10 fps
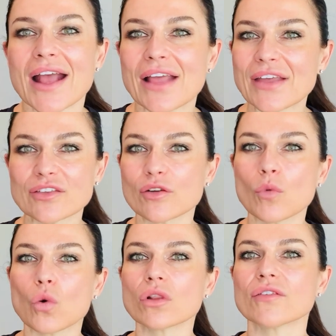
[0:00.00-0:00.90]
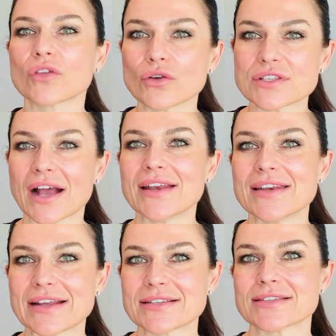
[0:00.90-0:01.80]
And that's from all of those
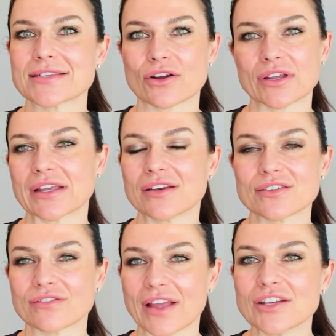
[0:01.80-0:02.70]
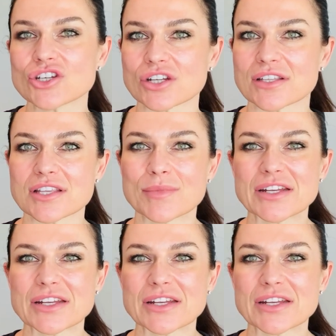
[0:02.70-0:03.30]
unnecessary interventions.